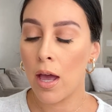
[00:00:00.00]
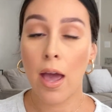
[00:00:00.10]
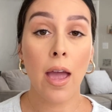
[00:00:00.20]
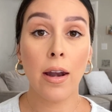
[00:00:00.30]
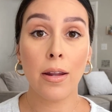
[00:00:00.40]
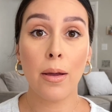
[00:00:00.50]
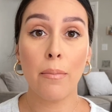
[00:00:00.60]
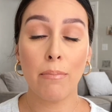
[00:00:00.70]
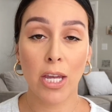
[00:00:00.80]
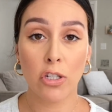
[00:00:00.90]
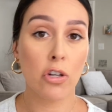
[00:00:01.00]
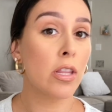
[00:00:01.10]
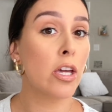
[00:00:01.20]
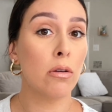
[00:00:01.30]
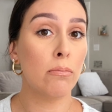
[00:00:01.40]
And make sure
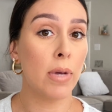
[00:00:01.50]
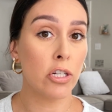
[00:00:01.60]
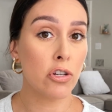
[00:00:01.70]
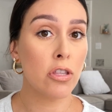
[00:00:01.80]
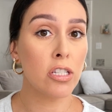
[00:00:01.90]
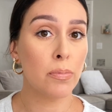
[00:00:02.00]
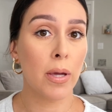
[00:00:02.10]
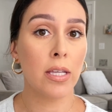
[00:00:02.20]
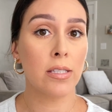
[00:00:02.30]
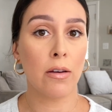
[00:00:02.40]
that you measure the space